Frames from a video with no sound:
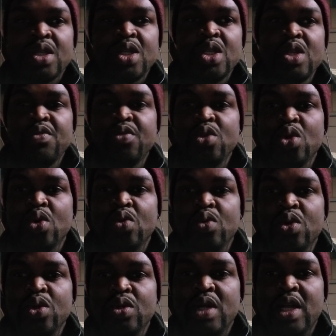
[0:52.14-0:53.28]
If you
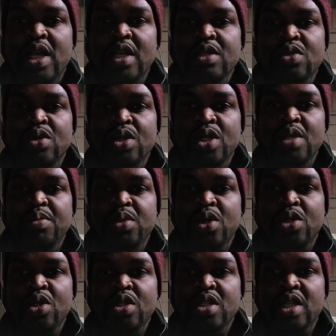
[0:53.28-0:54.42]
would like to keep
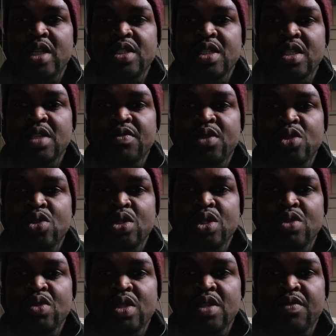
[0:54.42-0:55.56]
your Deutschland ticket for
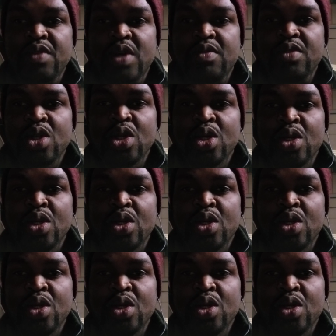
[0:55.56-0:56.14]
2025,